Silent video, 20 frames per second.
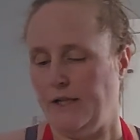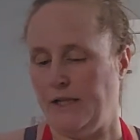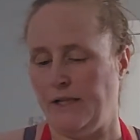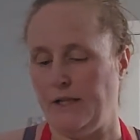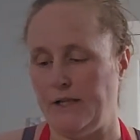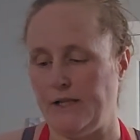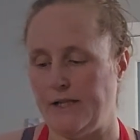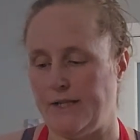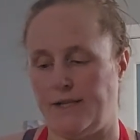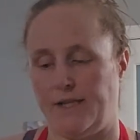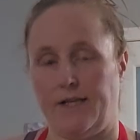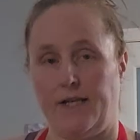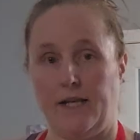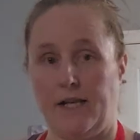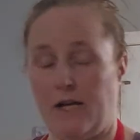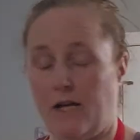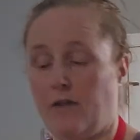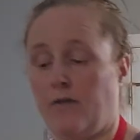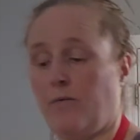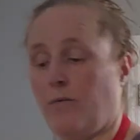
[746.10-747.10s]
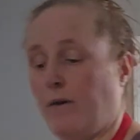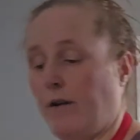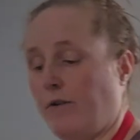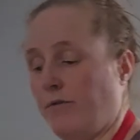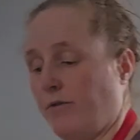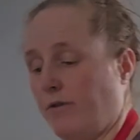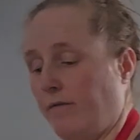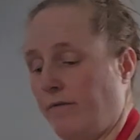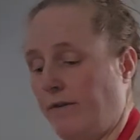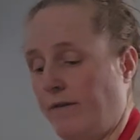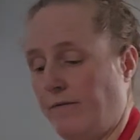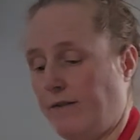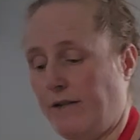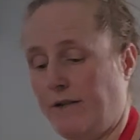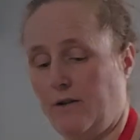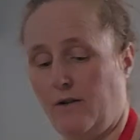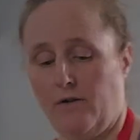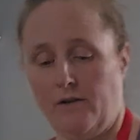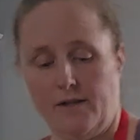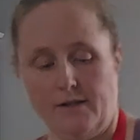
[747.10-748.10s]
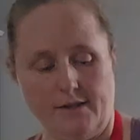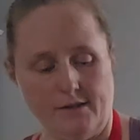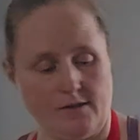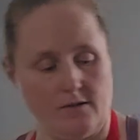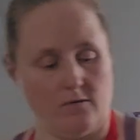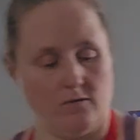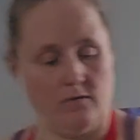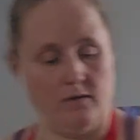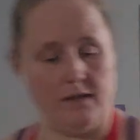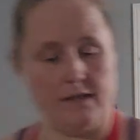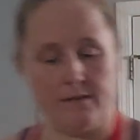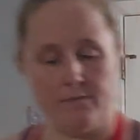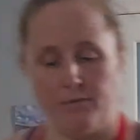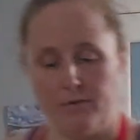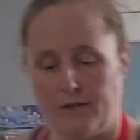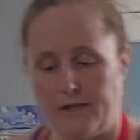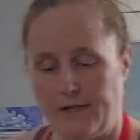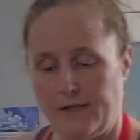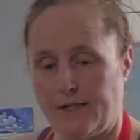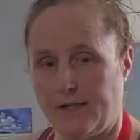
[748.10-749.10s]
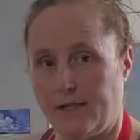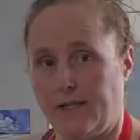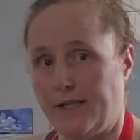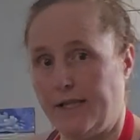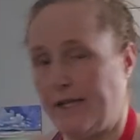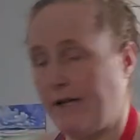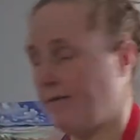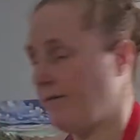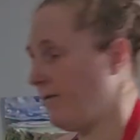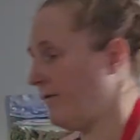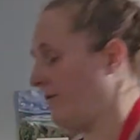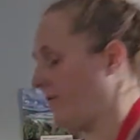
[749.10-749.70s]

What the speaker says: It is sitting at 350 degrees, so let's put these into the oven